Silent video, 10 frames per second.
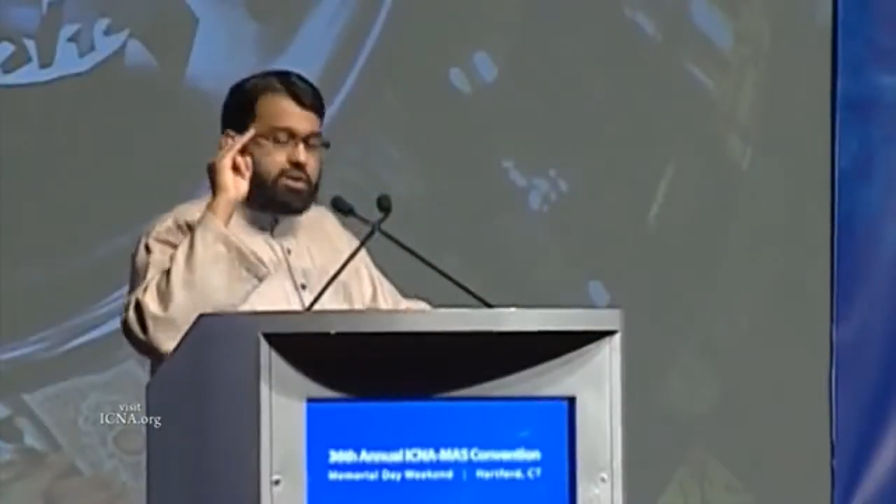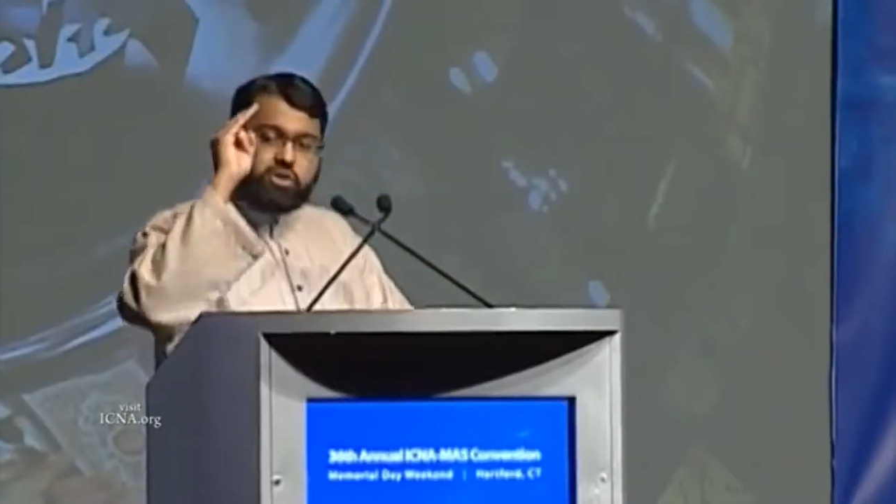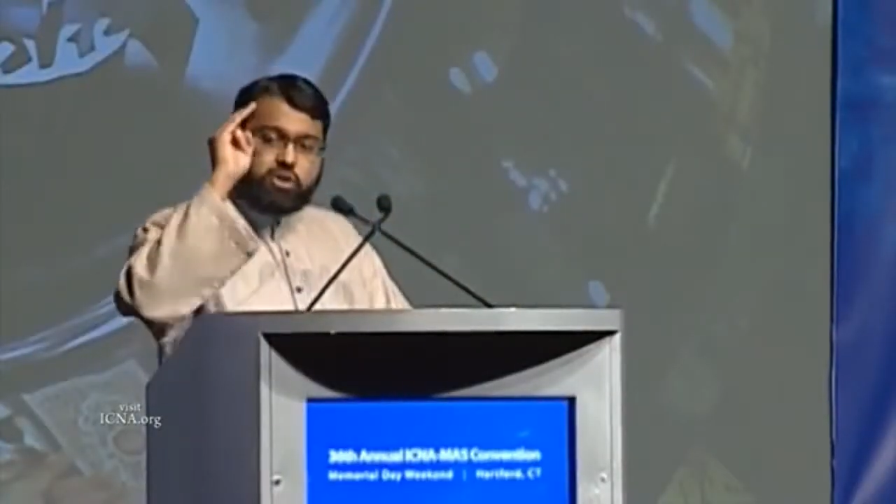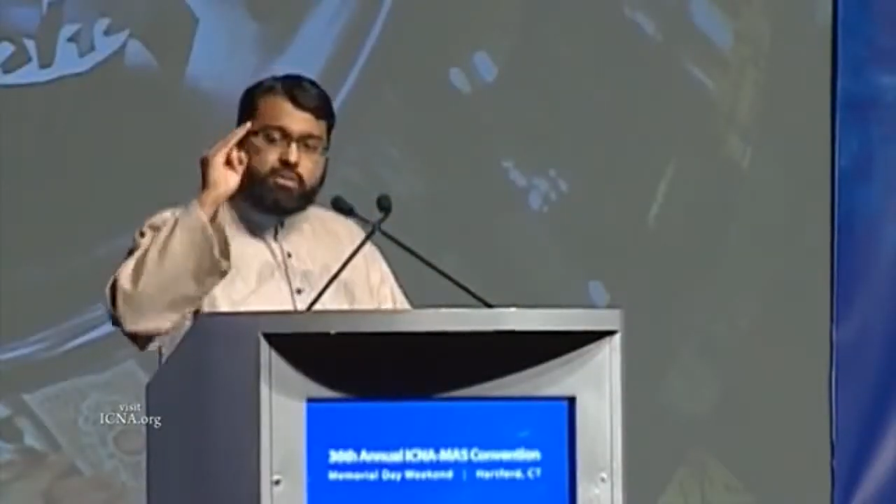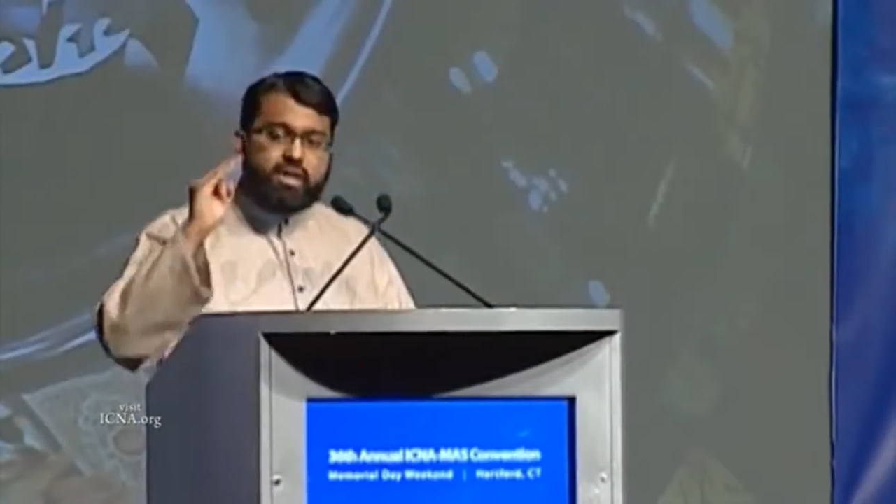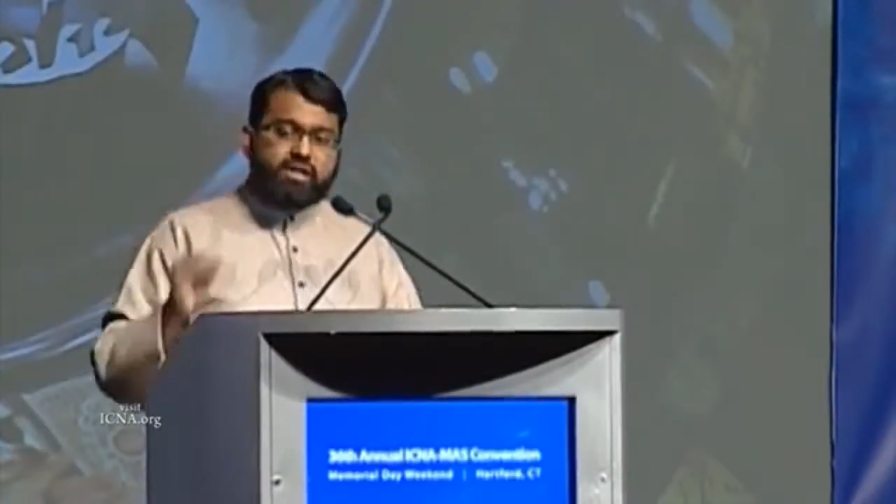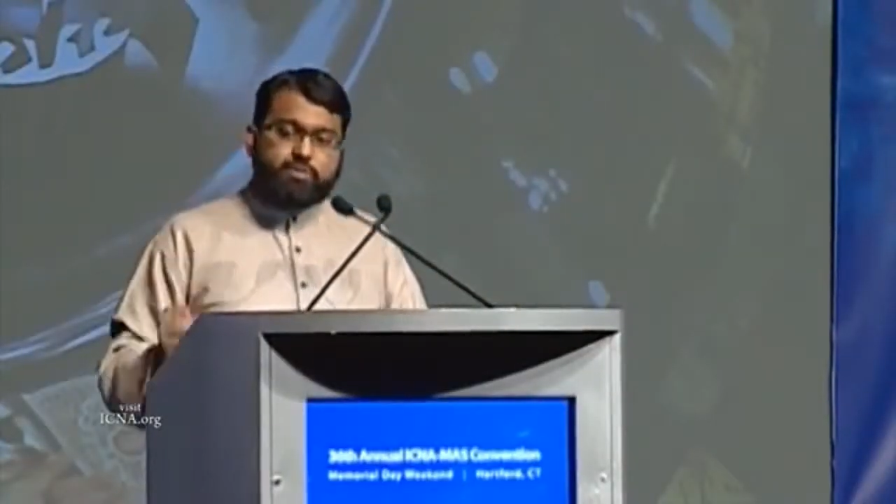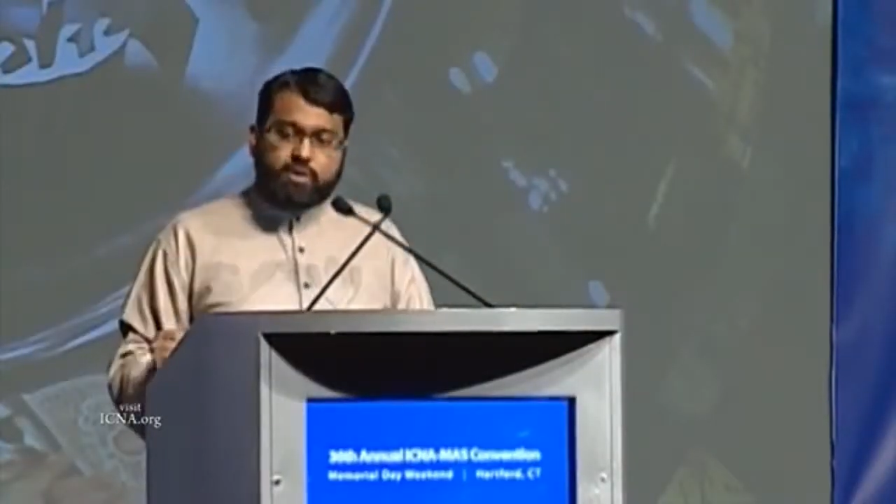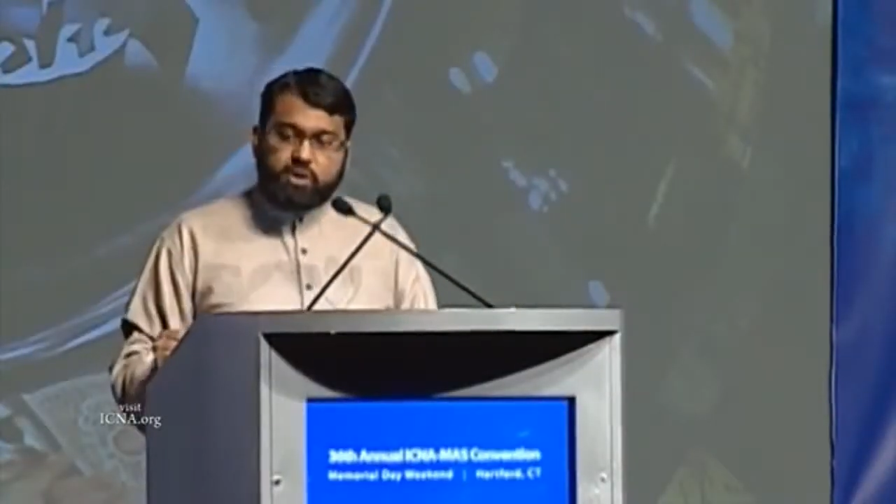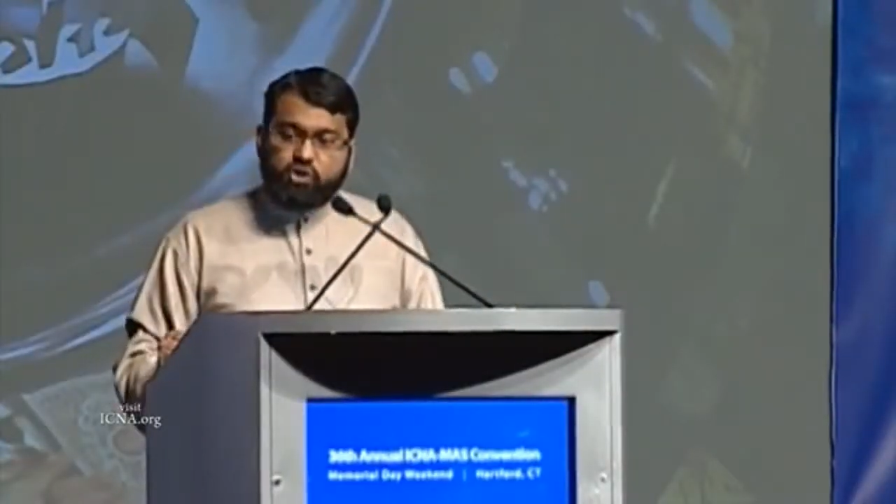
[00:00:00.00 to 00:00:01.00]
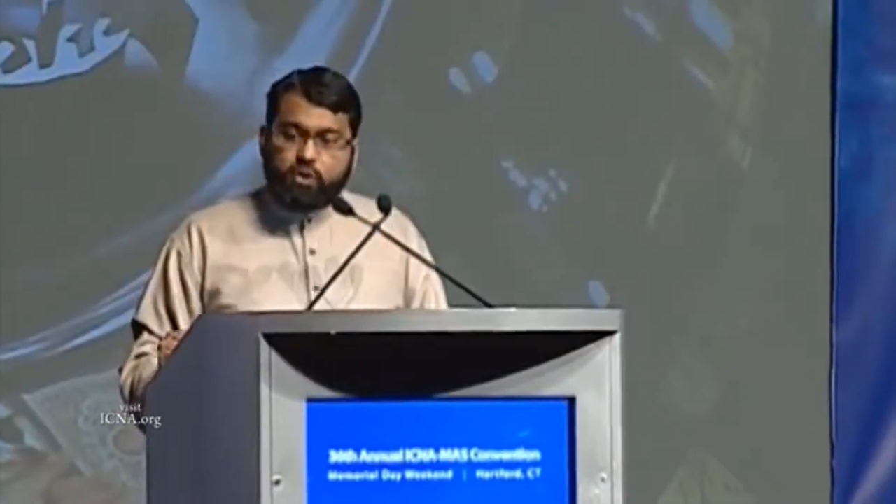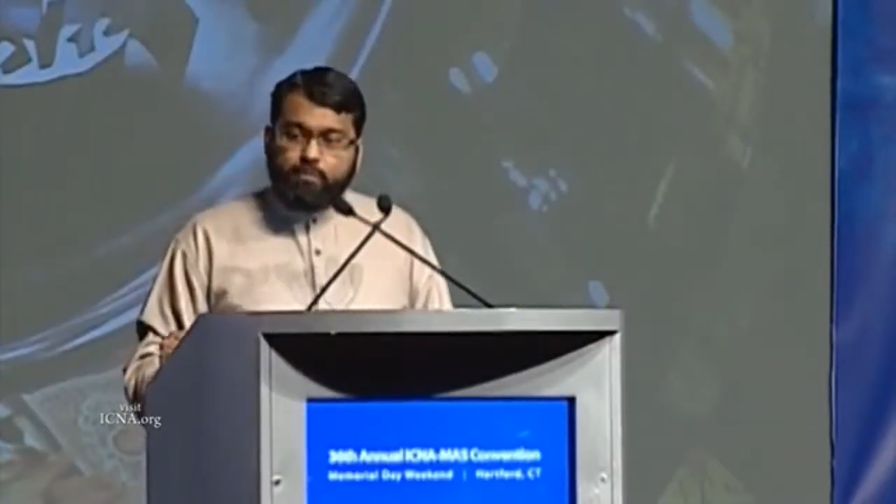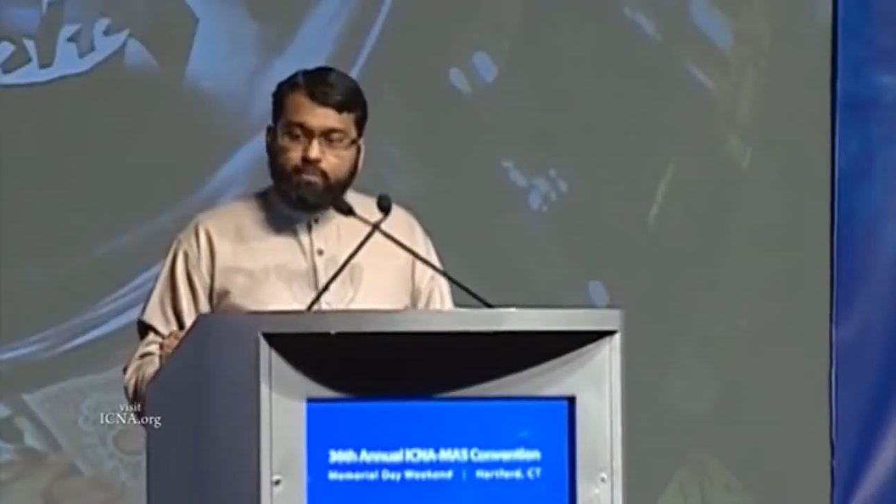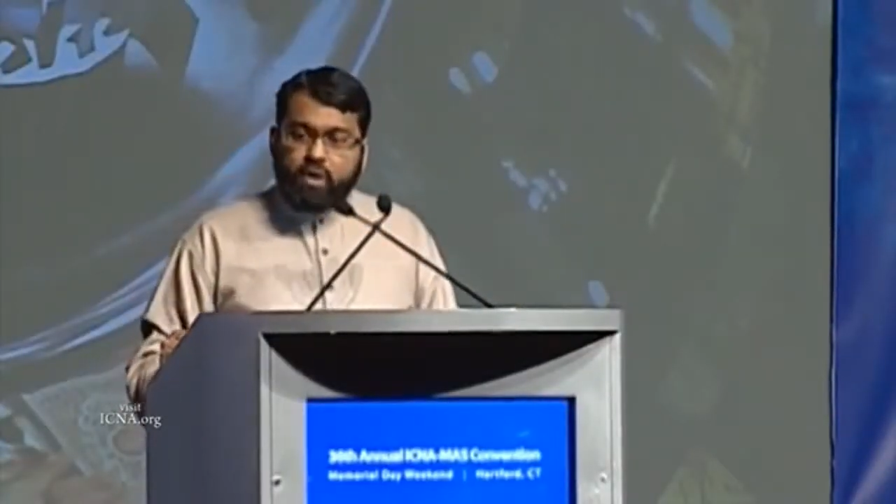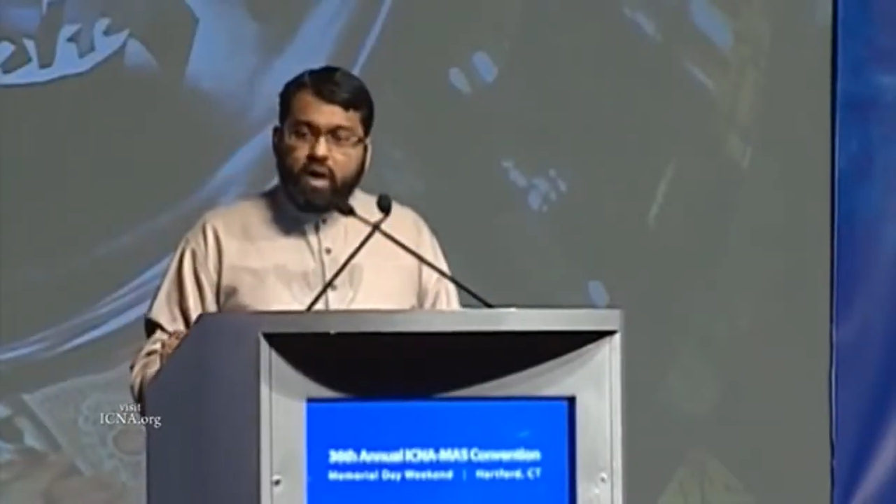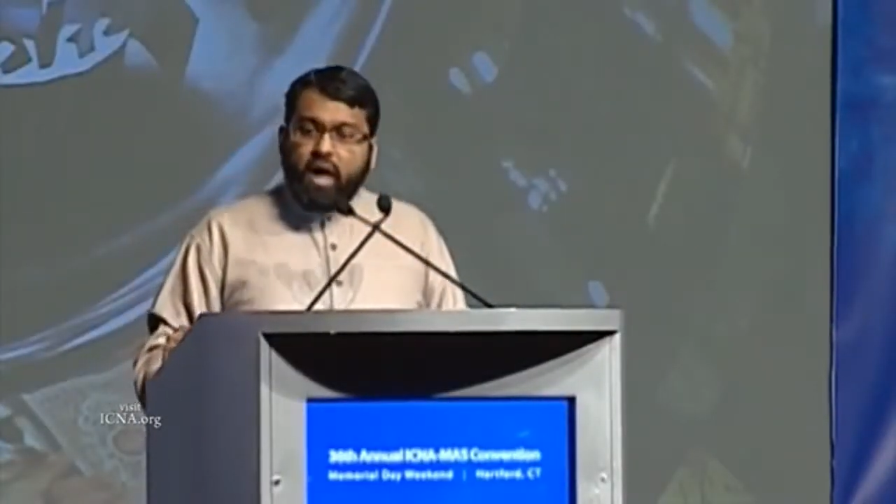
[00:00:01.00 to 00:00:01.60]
in a legitimate expedition,